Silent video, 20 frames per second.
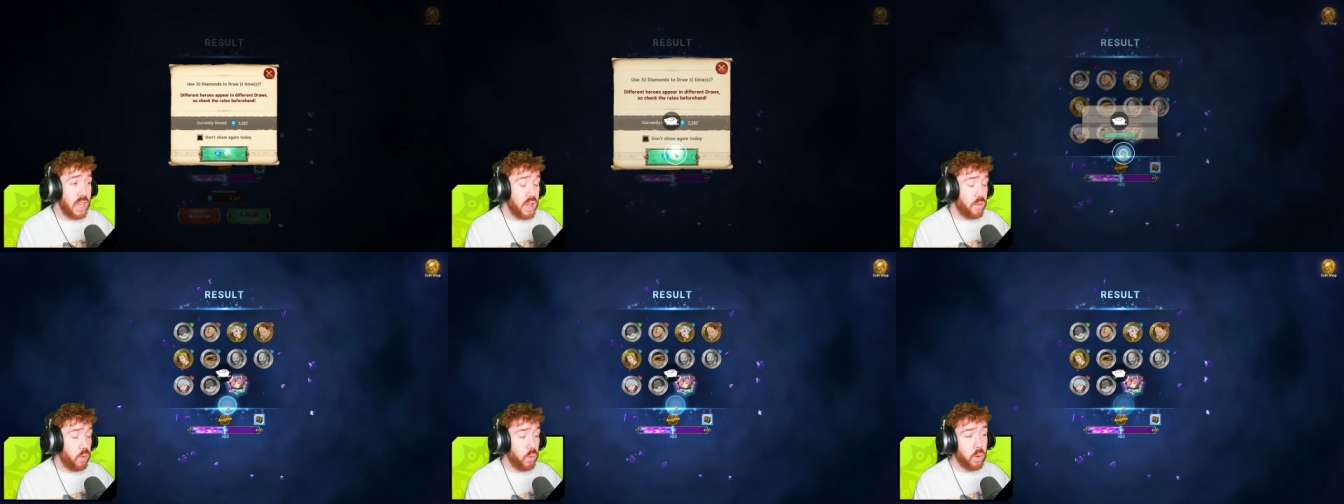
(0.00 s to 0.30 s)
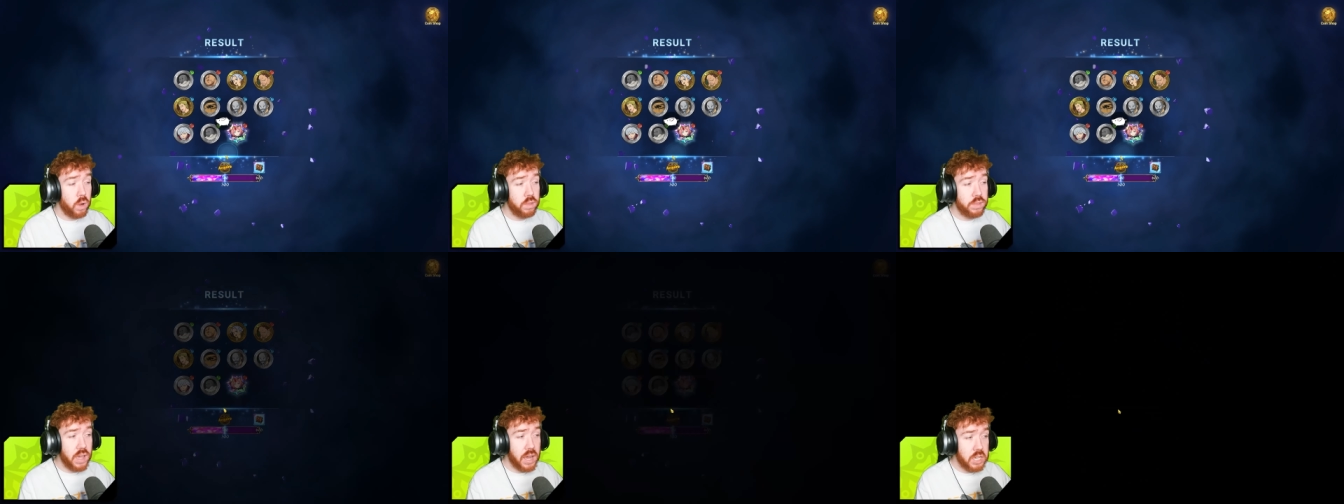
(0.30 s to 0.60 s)
if we
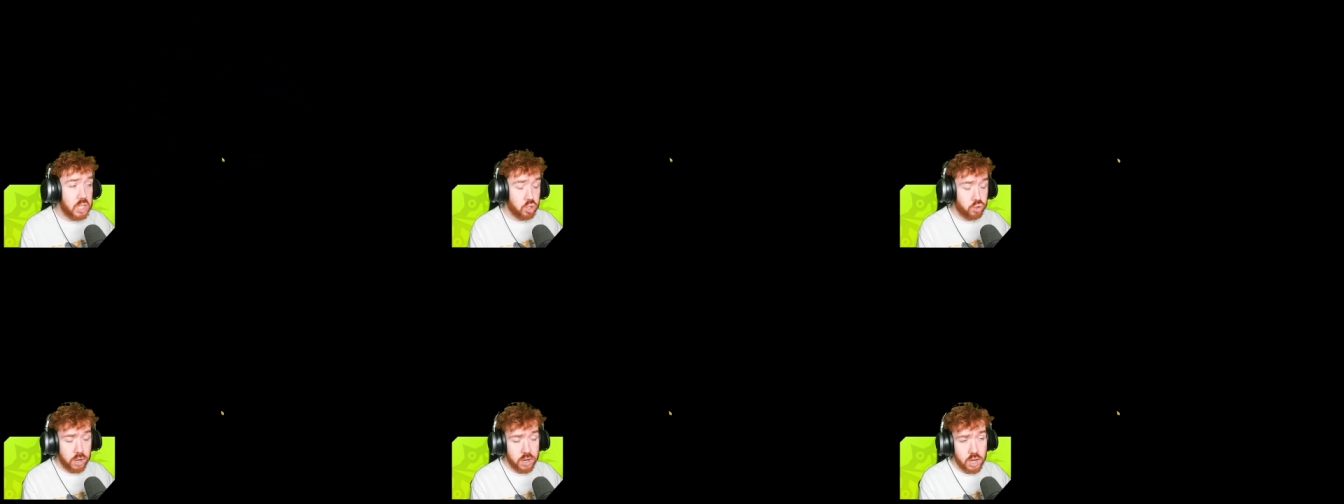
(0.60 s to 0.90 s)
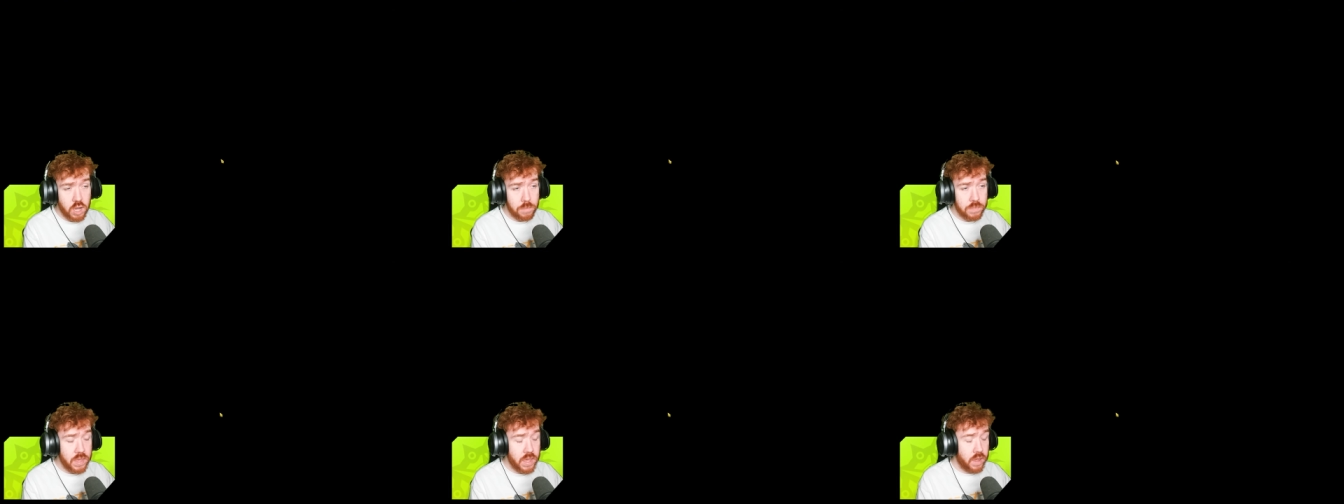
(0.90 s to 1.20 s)
want that to
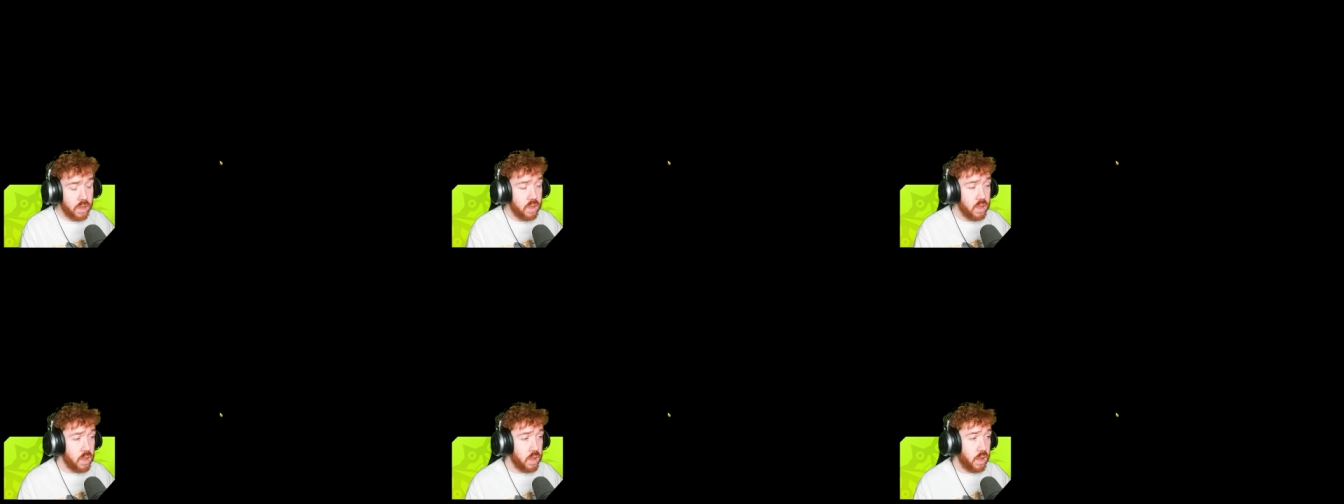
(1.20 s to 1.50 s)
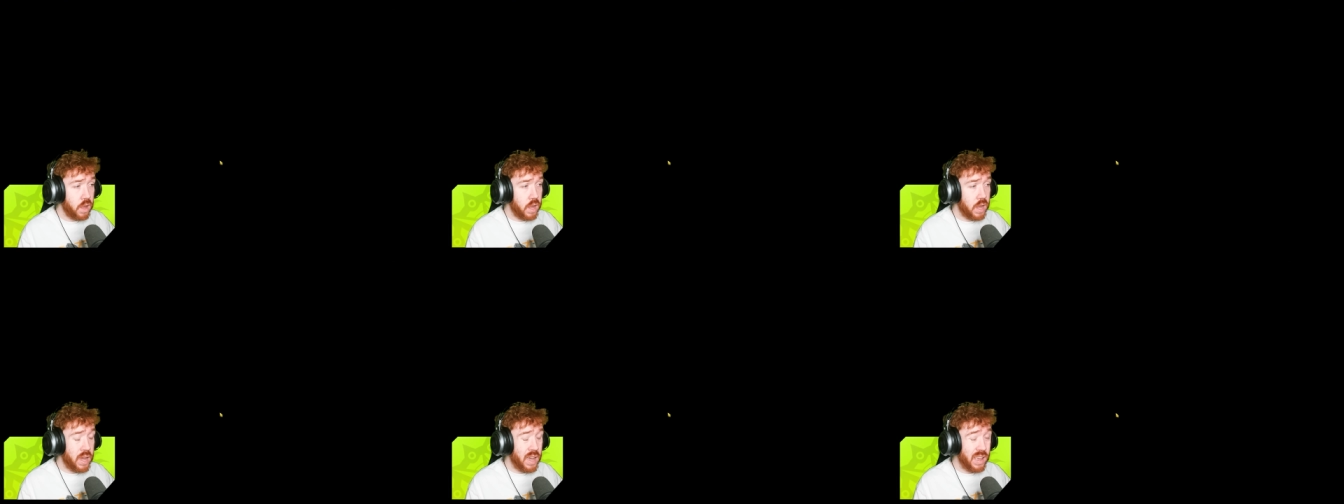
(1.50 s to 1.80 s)
trade up there.
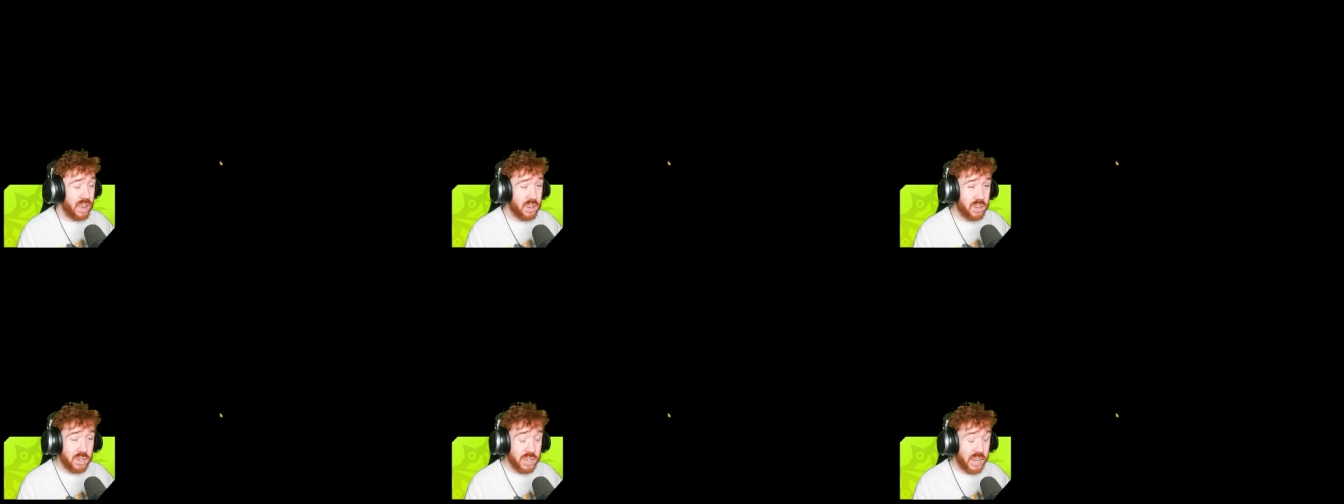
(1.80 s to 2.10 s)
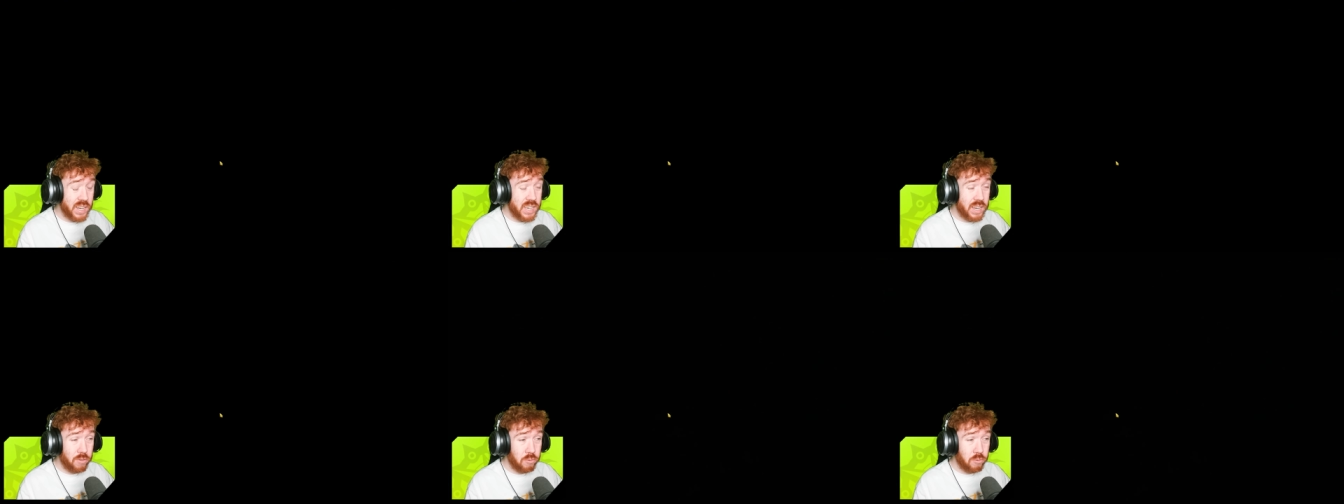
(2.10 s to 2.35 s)
Because, uh, like I